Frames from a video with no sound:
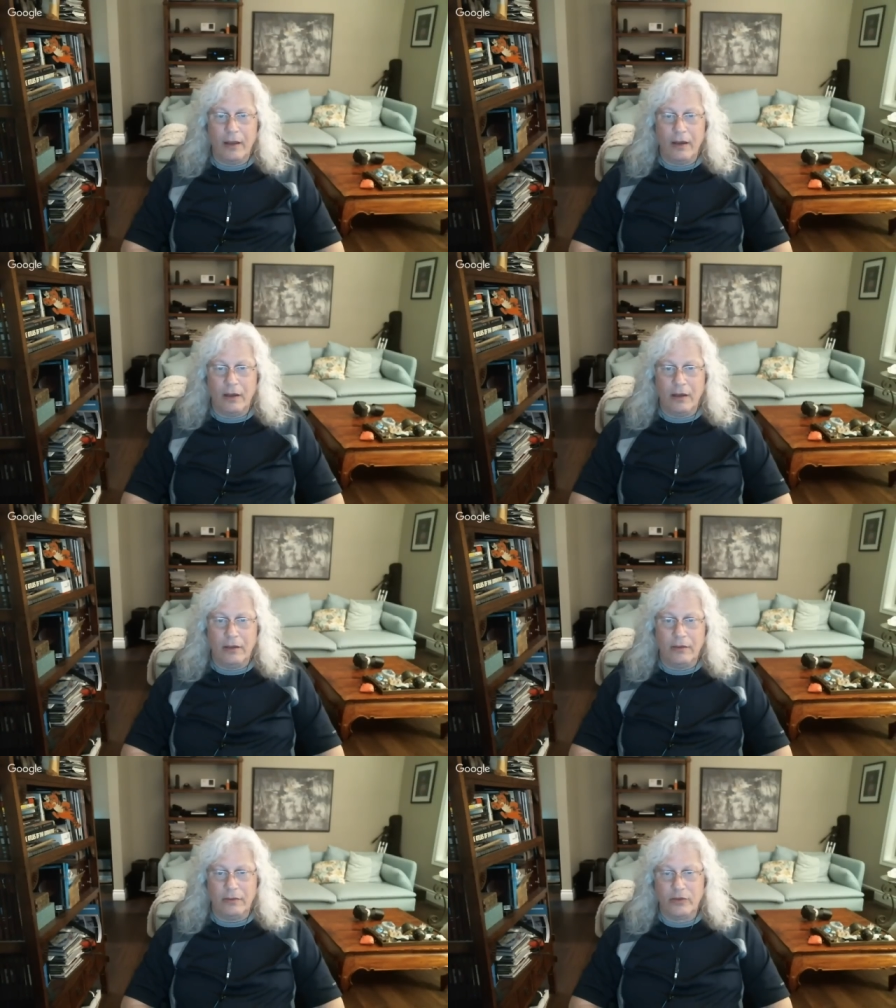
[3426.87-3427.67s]
Uh,
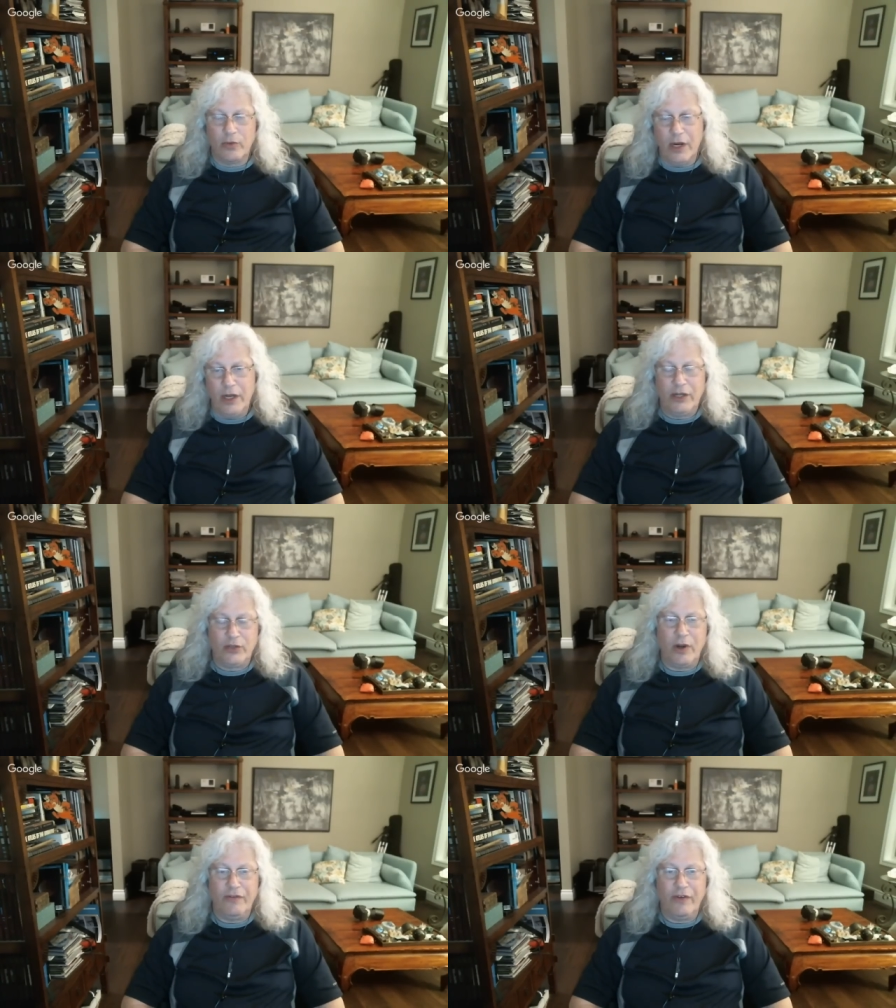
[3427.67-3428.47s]
20 to
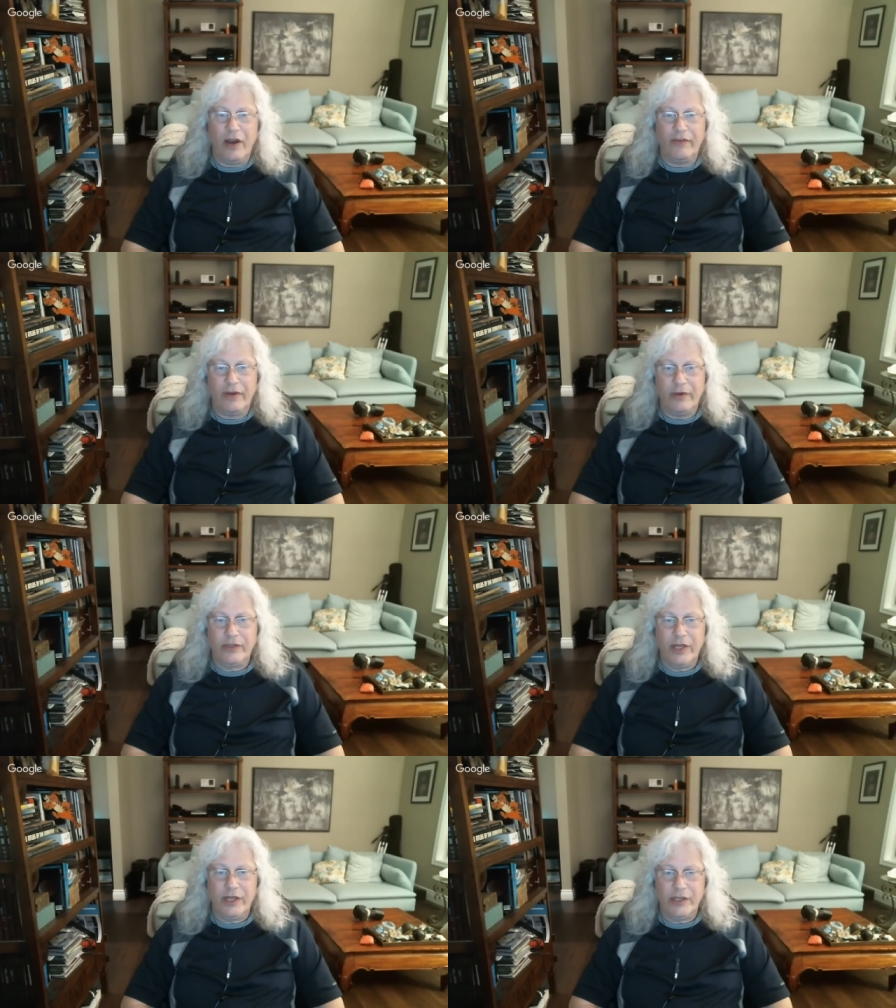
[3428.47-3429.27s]
25, I would
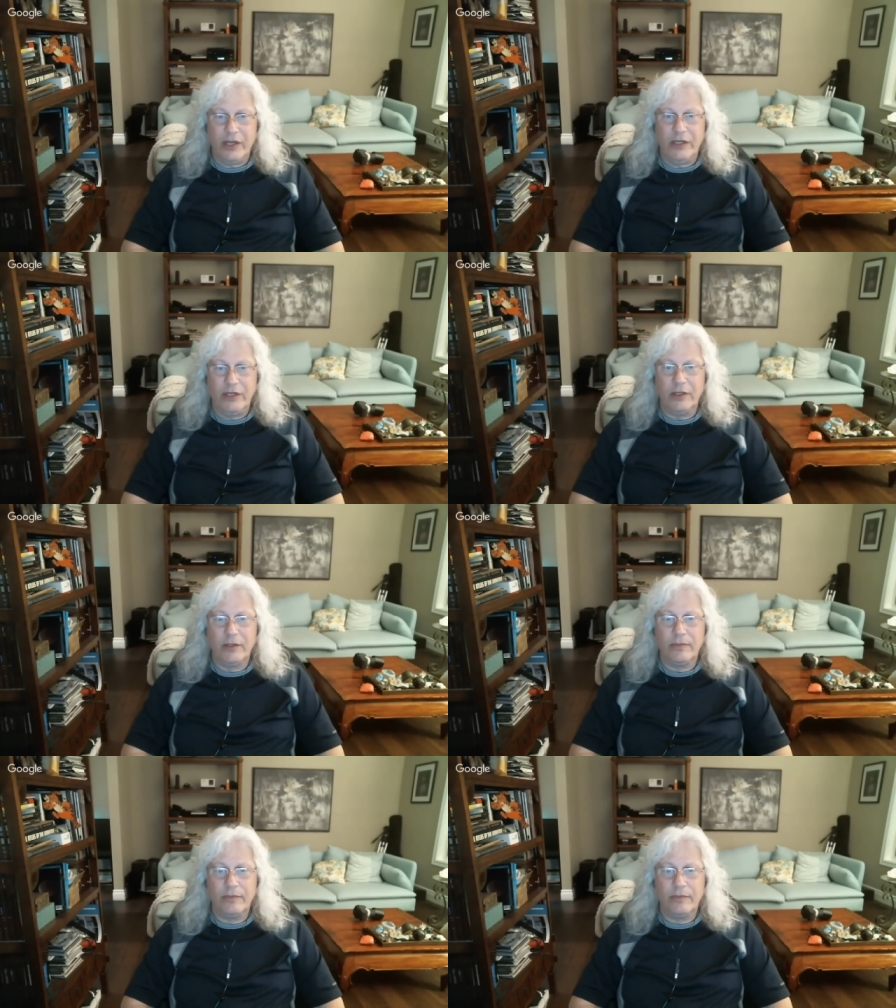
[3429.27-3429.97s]
say, is ideal.